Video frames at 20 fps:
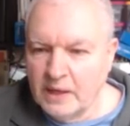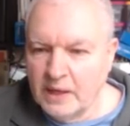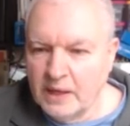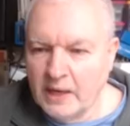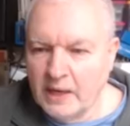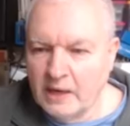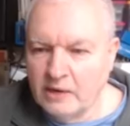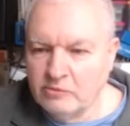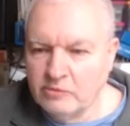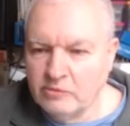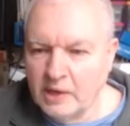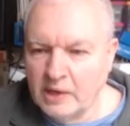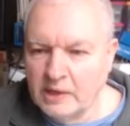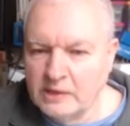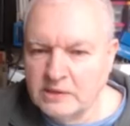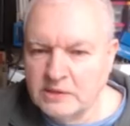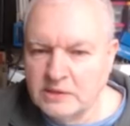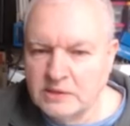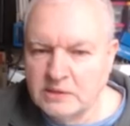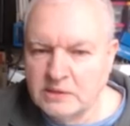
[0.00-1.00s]
Ah,
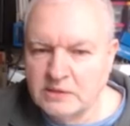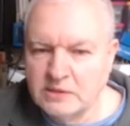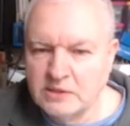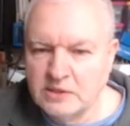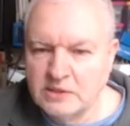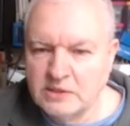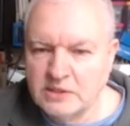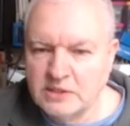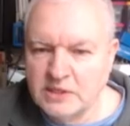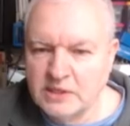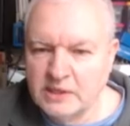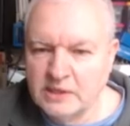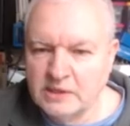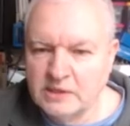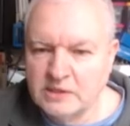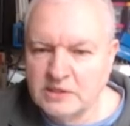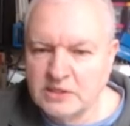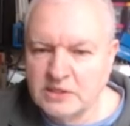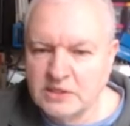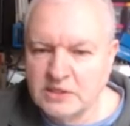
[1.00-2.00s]
right. So it's saying
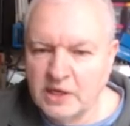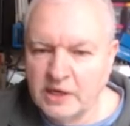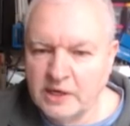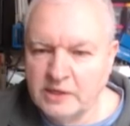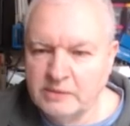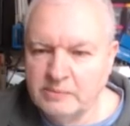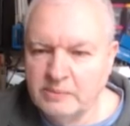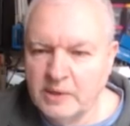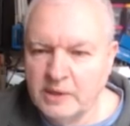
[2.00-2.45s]
assign